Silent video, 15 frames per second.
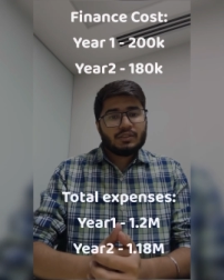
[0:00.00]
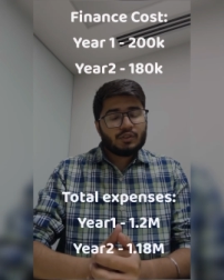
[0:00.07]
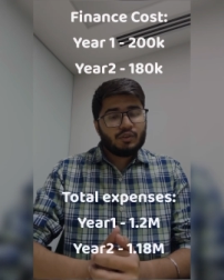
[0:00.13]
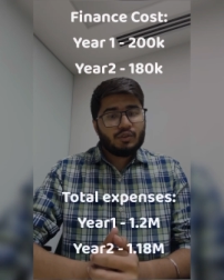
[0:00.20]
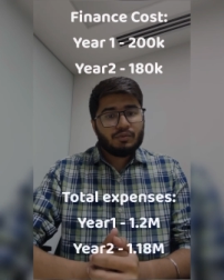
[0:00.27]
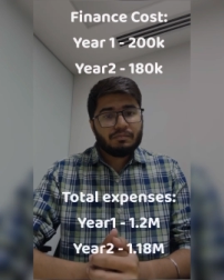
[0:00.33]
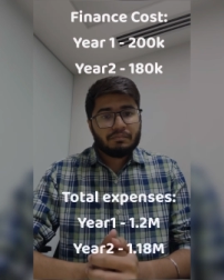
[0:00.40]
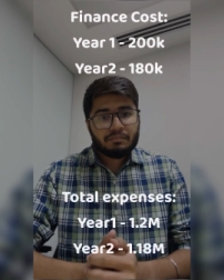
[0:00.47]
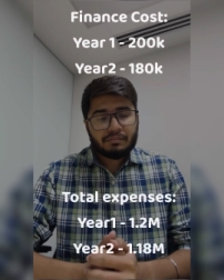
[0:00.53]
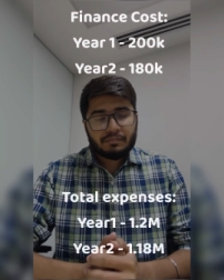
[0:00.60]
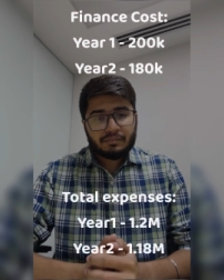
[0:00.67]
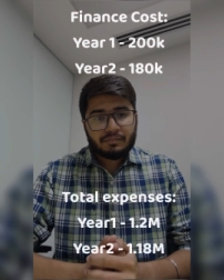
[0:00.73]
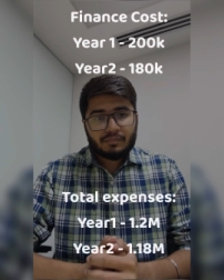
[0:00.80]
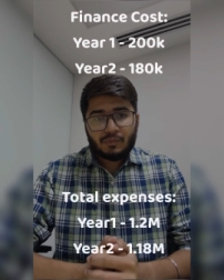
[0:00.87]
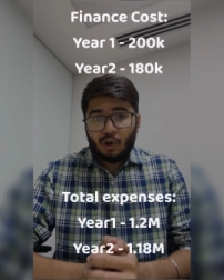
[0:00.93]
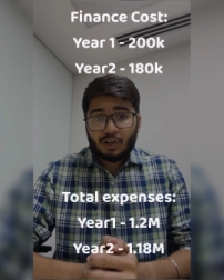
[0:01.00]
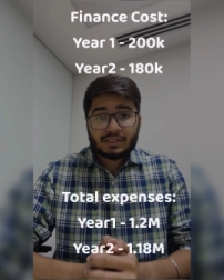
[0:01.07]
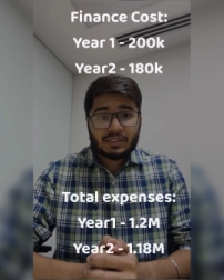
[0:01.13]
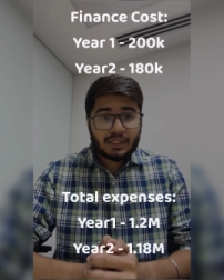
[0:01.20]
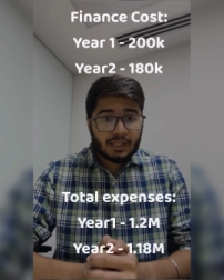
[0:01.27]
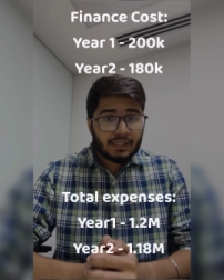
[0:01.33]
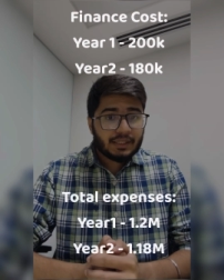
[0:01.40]
So
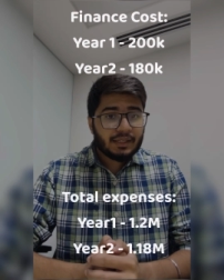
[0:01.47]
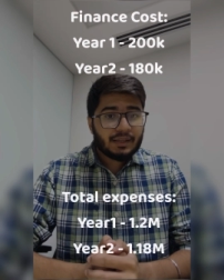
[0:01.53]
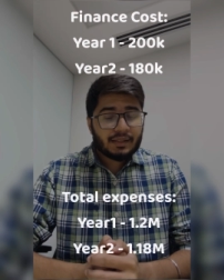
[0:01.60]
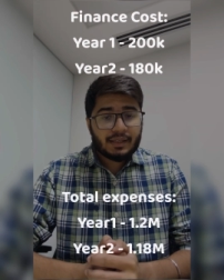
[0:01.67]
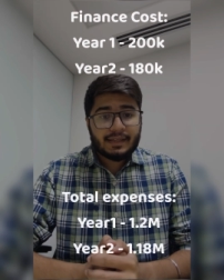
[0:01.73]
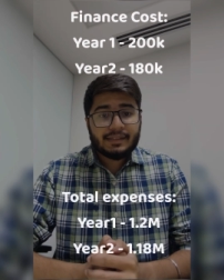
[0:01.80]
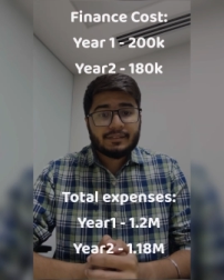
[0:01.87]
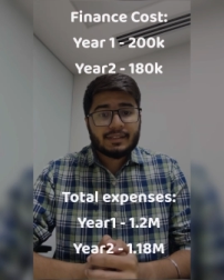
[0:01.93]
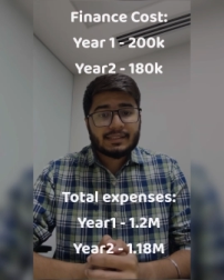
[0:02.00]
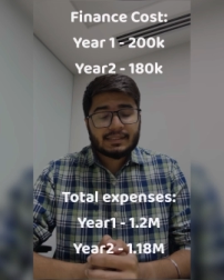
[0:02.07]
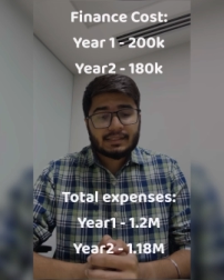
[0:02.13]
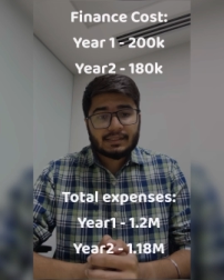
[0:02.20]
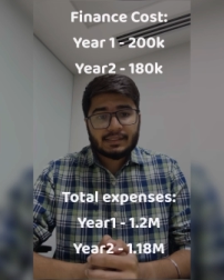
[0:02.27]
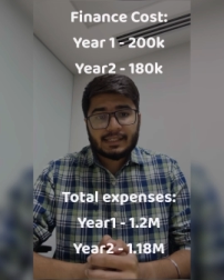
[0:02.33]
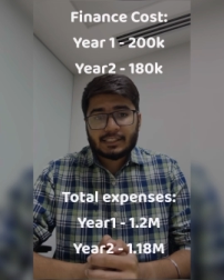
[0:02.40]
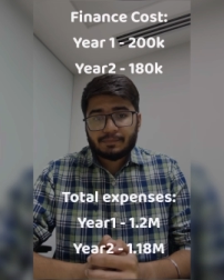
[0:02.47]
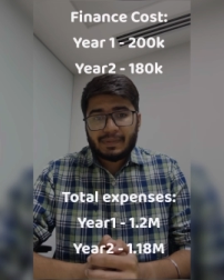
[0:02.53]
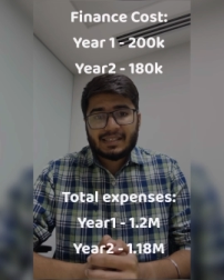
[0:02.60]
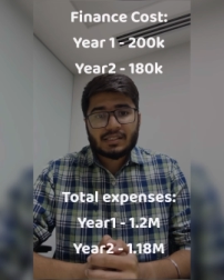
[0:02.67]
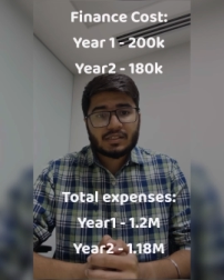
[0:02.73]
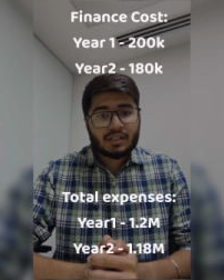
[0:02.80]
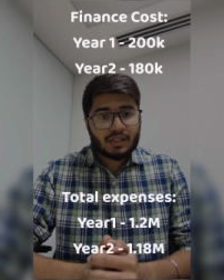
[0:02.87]
logically the interest
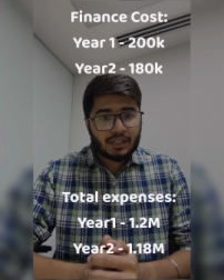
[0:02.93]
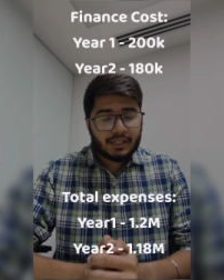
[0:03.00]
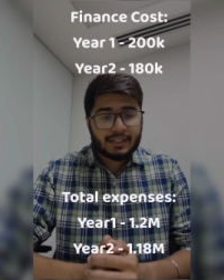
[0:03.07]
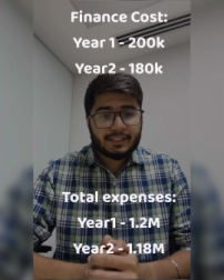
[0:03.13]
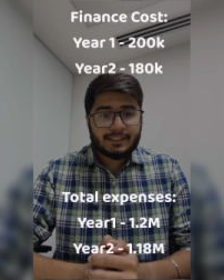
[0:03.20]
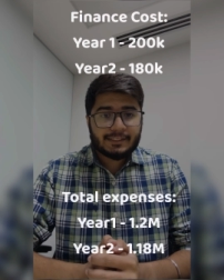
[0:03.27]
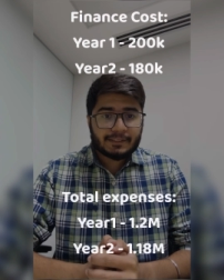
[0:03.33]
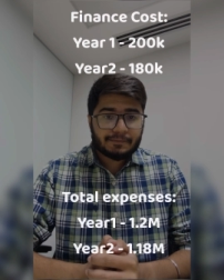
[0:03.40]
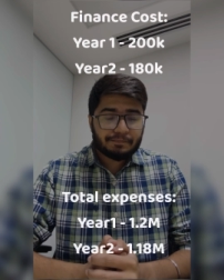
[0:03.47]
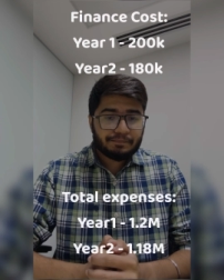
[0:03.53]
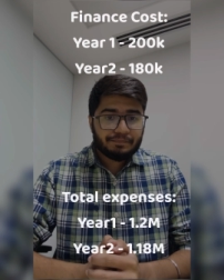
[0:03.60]
expense gonna decrease.